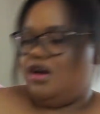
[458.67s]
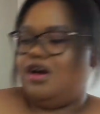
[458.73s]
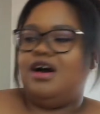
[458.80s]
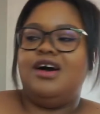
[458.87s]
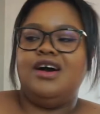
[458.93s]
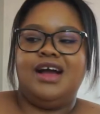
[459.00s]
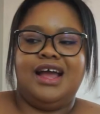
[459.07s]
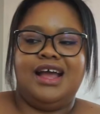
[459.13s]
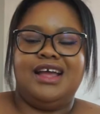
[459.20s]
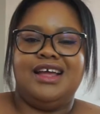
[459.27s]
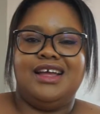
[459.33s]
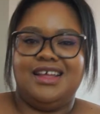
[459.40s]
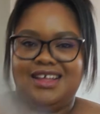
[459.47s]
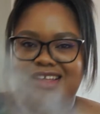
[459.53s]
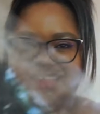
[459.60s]
Okay,
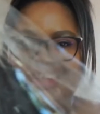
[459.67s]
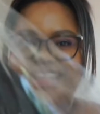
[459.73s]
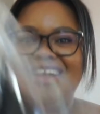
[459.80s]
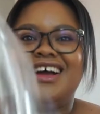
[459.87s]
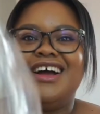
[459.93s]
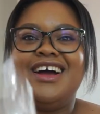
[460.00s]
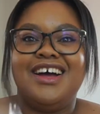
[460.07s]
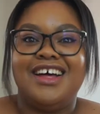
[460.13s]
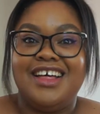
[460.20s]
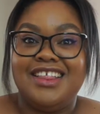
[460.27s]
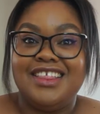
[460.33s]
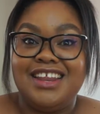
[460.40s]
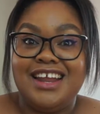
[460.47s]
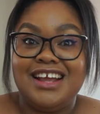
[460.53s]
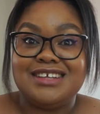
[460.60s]

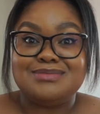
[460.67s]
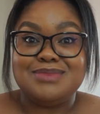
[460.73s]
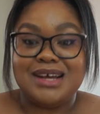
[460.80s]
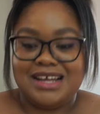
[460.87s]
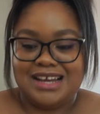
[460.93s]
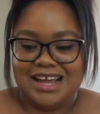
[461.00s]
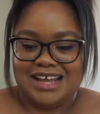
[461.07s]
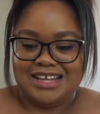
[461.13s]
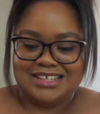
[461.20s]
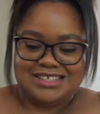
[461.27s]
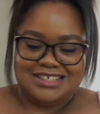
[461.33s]
the next bucket hat.